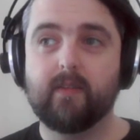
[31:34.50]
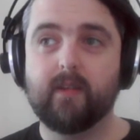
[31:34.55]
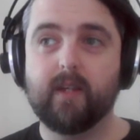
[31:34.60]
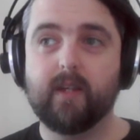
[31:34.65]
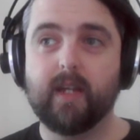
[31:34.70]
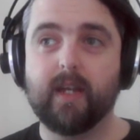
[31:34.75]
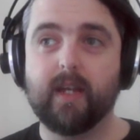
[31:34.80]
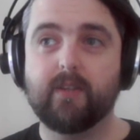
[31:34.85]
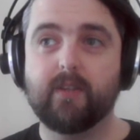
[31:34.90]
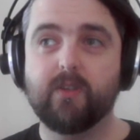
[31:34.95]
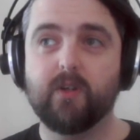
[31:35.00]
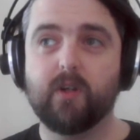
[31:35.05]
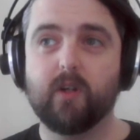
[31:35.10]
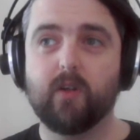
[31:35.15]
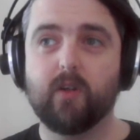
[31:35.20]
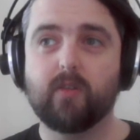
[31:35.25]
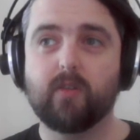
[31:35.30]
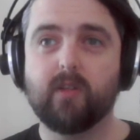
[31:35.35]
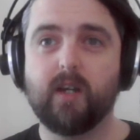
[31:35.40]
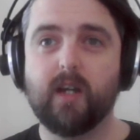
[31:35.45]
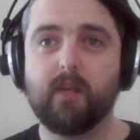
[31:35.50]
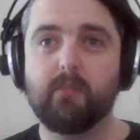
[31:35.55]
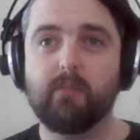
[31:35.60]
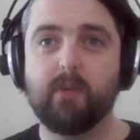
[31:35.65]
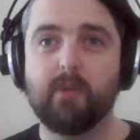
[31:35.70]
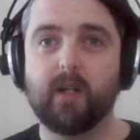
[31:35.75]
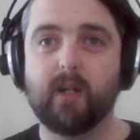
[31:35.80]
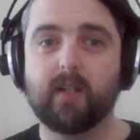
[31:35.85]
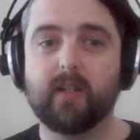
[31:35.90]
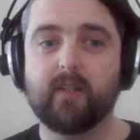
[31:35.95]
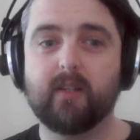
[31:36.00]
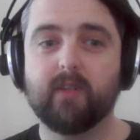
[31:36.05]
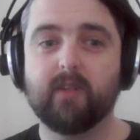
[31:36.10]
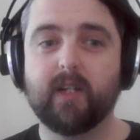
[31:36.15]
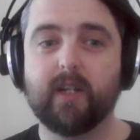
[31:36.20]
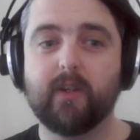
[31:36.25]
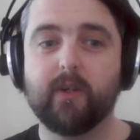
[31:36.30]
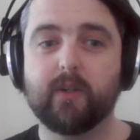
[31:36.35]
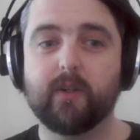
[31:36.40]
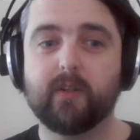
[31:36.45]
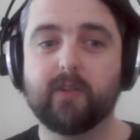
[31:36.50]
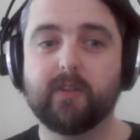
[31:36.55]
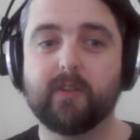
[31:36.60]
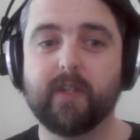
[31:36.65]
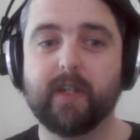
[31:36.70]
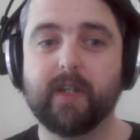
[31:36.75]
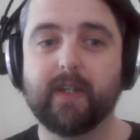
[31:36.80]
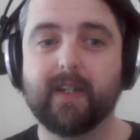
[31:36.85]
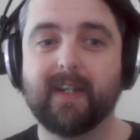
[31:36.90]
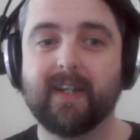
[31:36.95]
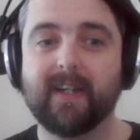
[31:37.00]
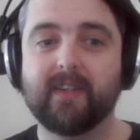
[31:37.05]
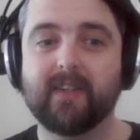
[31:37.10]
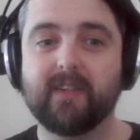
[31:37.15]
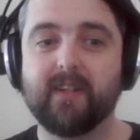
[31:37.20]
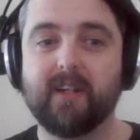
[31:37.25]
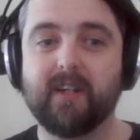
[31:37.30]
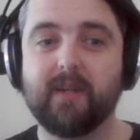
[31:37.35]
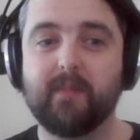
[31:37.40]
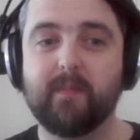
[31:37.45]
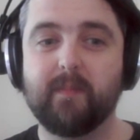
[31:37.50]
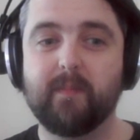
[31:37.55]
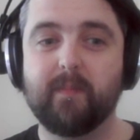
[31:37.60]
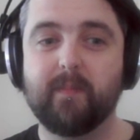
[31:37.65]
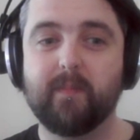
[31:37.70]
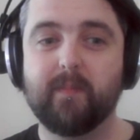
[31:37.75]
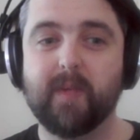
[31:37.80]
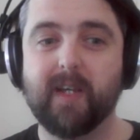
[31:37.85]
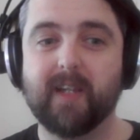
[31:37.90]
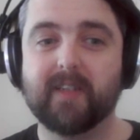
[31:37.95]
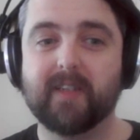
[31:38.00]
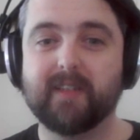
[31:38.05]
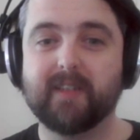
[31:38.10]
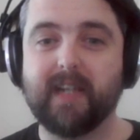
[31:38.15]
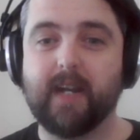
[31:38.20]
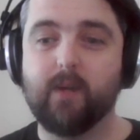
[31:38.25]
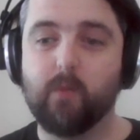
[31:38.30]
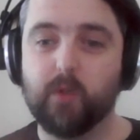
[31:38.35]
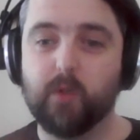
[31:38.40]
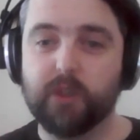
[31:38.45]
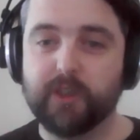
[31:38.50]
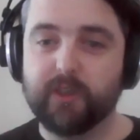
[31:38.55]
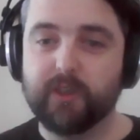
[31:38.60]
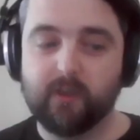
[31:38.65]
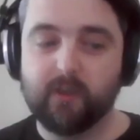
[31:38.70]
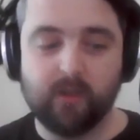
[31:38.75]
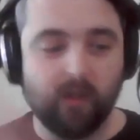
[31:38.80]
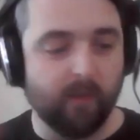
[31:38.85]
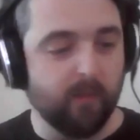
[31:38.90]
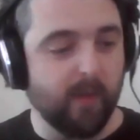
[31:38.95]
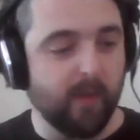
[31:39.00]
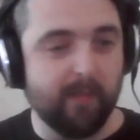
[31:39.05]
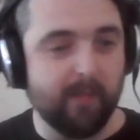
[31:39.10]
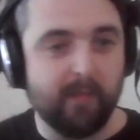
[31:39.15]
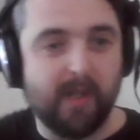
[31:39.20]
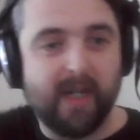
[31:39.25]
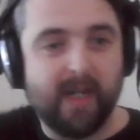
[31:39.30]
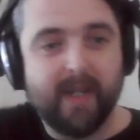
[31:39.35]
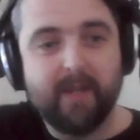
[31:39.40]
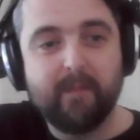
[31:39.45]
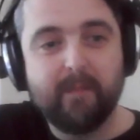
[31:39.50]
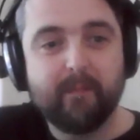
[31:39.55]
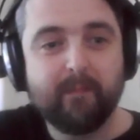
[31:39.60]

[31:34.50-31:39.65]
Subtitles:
yeah, it took a long time, but I didn't really notice it at the time. It just kind of went by.